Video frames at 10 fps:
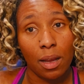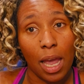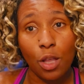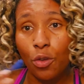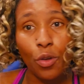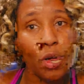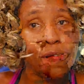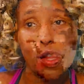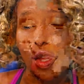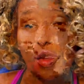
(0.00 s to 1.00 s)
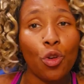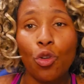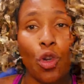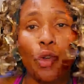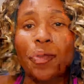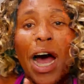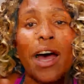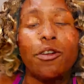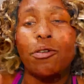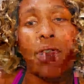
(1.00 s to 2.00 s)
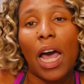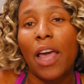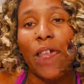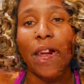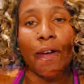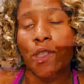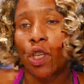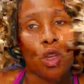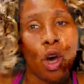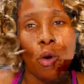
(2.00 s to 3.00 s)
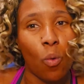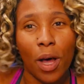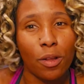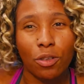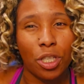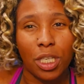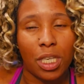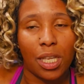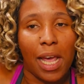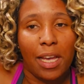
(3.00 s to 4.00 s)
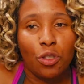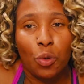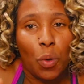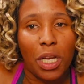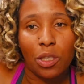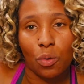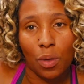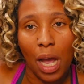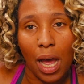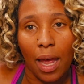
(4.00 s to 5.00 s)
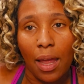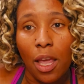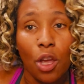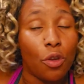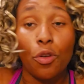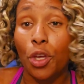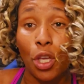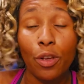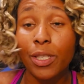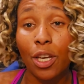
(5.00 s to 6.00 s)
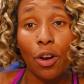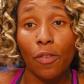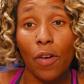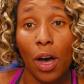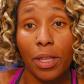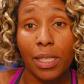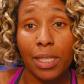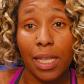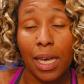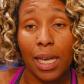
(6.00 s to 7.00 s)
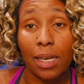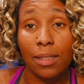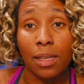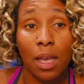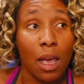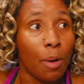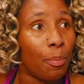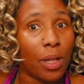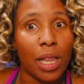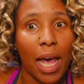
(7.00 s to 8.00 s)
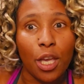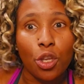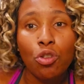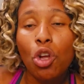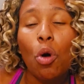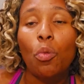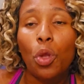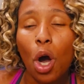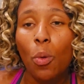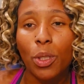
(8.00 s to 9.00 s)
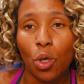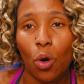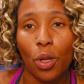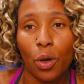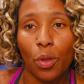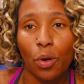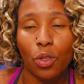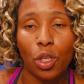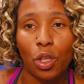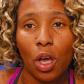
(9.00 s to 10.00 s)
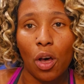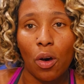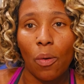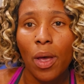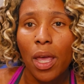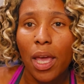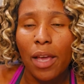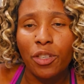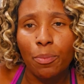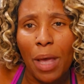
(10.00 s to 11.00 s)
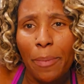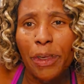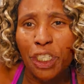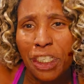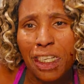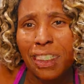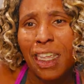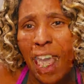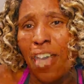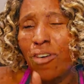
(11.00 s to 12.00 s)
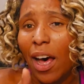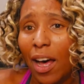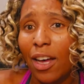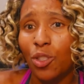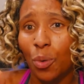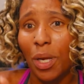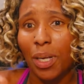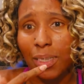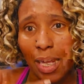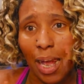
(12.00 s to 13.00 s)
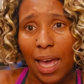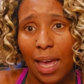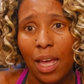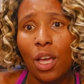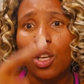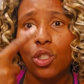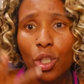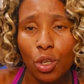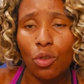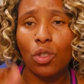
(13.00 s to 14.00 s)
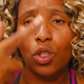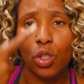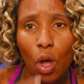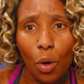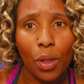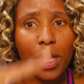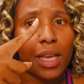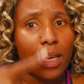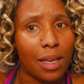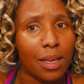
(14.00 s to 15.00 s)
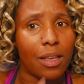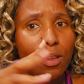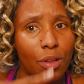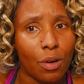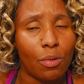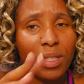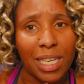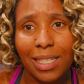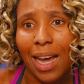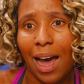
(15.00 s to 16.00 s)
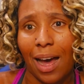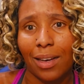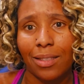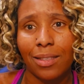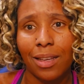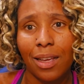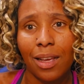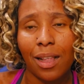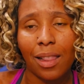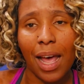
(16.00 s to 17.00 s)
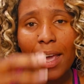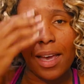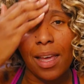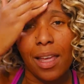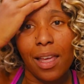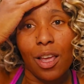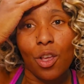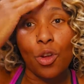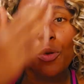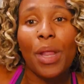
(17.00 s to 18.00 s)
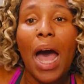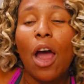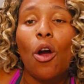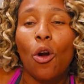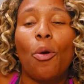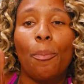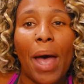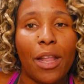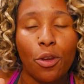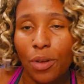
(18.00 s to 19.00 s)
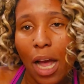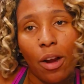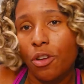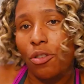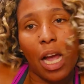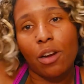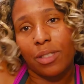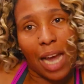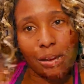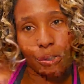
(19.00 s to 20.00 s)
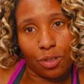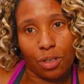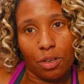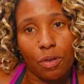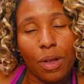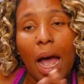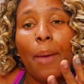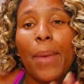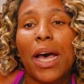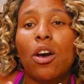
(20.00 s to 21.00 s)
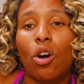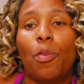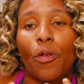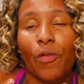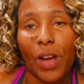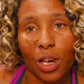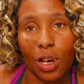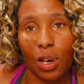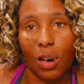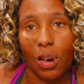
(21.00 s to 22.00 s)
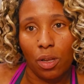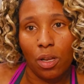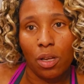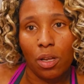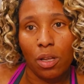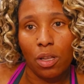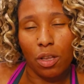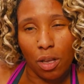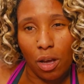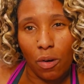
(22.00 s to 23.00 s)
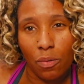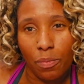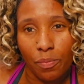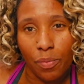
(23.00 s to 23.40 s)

And you don't even you're you're not in her life enough to know whether she like drinks or not. You're accusing her of all these things, but like you don't know what's going on with her to know if she, maybe she needs to have a drink a day to slowly, you know, detox. Like you're not her med- you're not her, you're not her doctor. You're not a medical professional. You know?